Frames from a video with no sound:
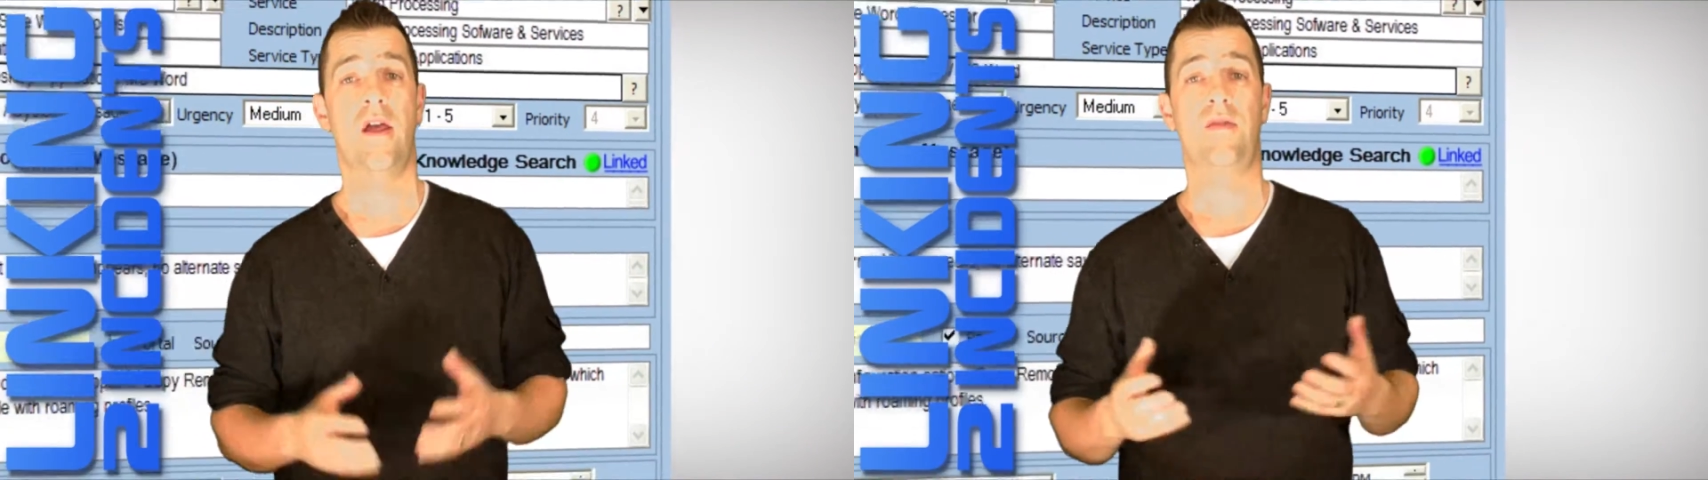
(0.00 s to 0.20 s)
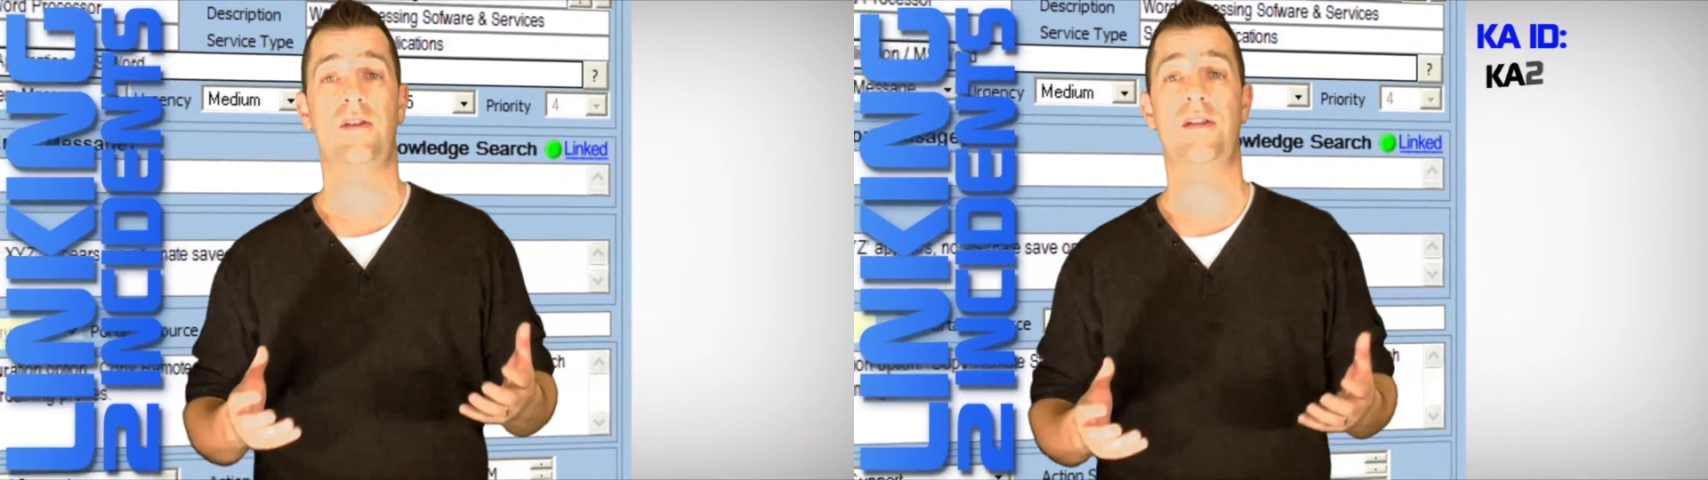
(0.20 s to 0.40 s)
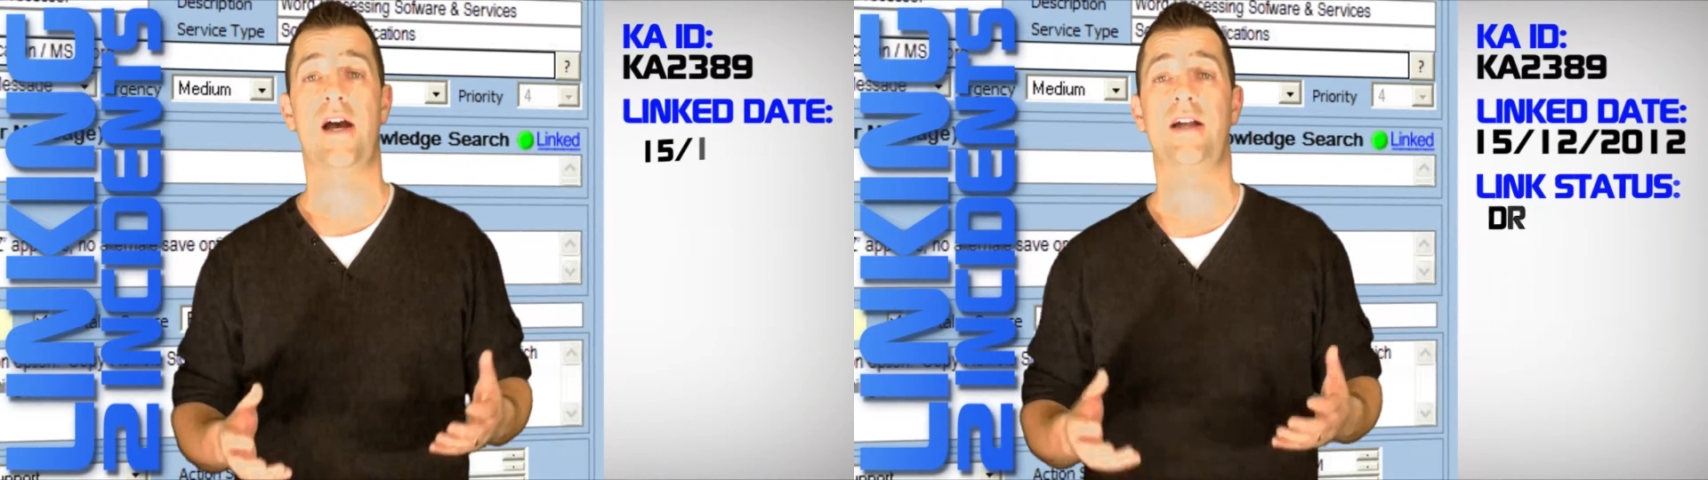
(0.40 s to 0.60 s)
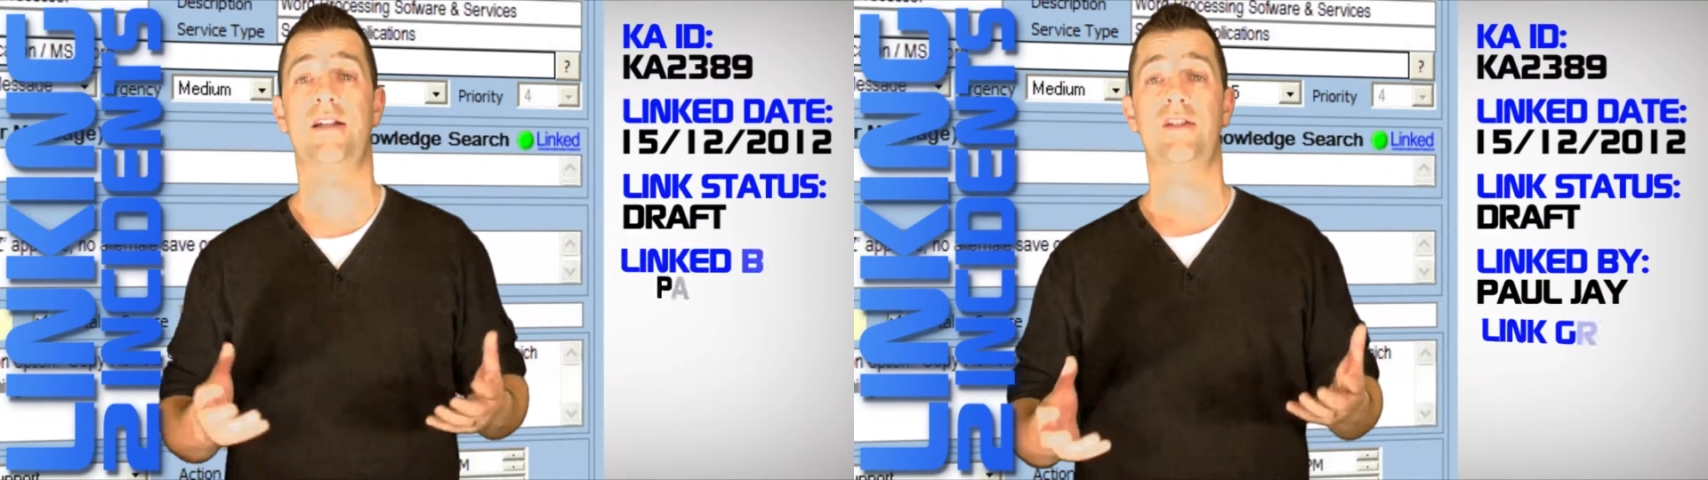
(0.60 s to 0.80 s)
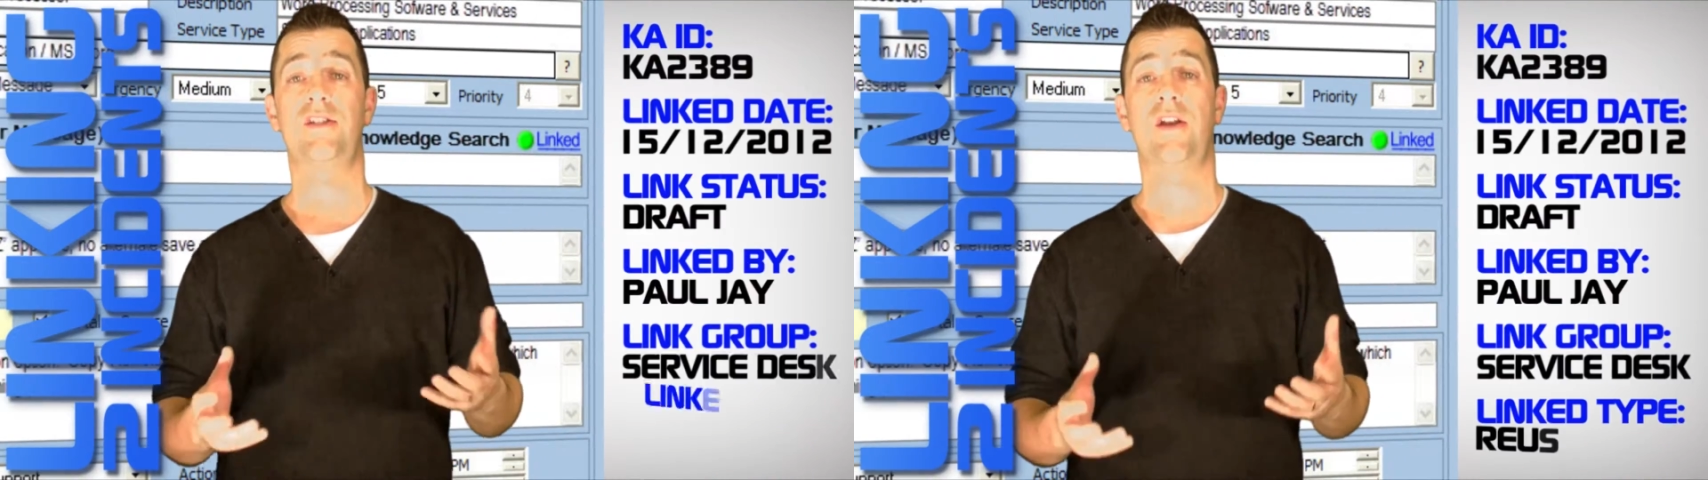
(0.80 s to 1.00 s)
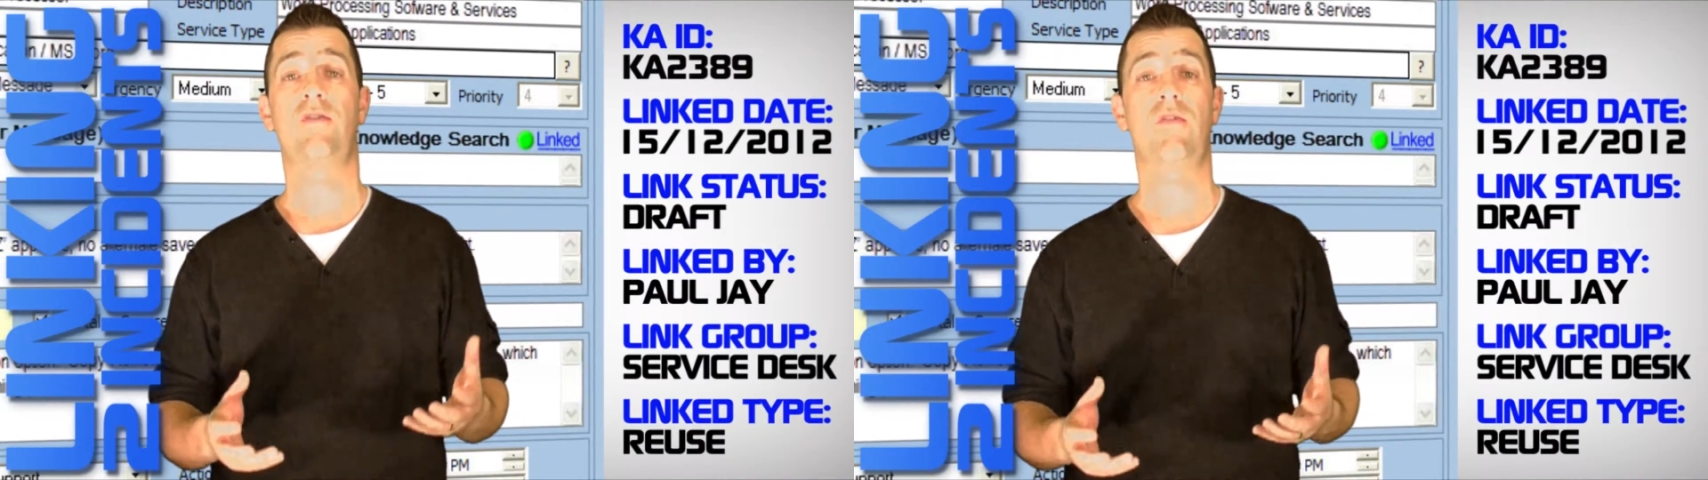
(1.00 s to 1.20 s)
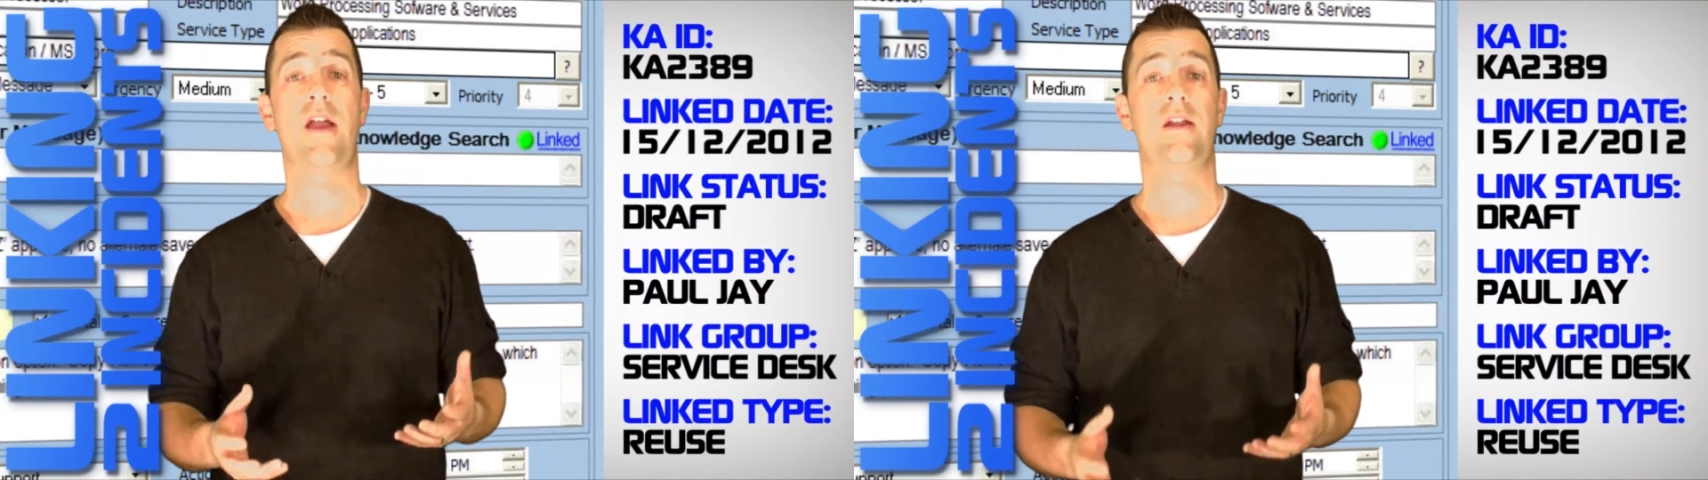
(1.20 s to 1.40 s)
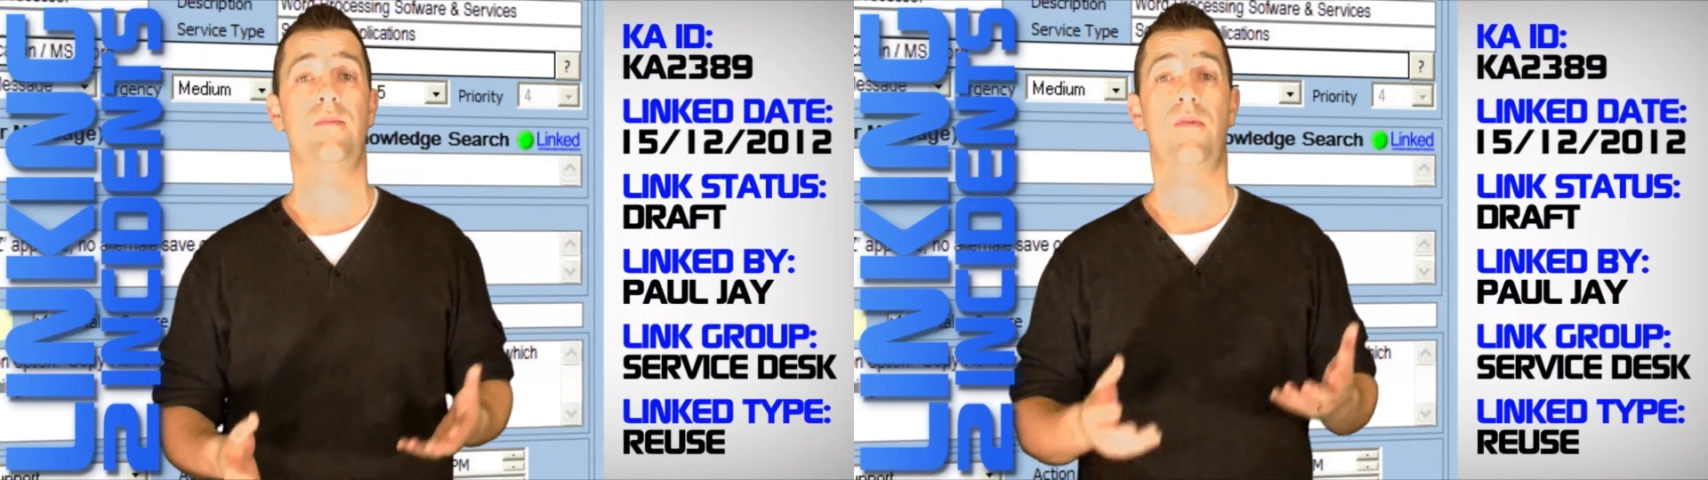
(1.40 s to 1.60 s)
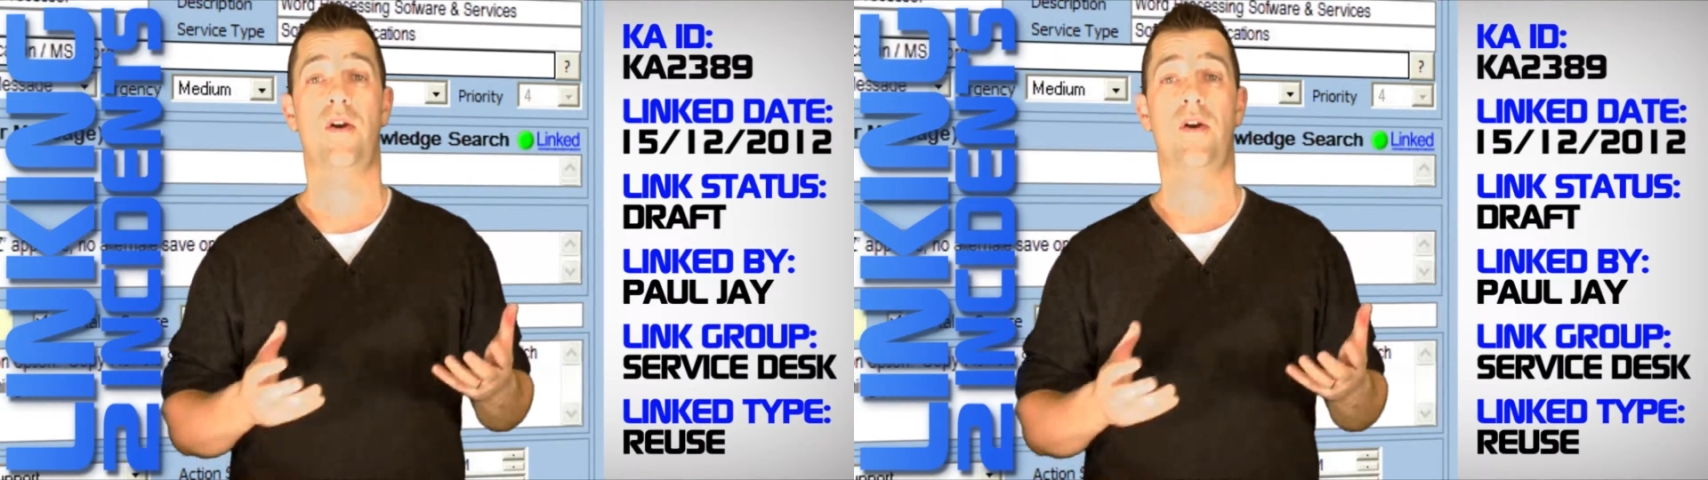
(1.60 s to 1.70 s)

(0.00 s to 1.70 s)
The data generated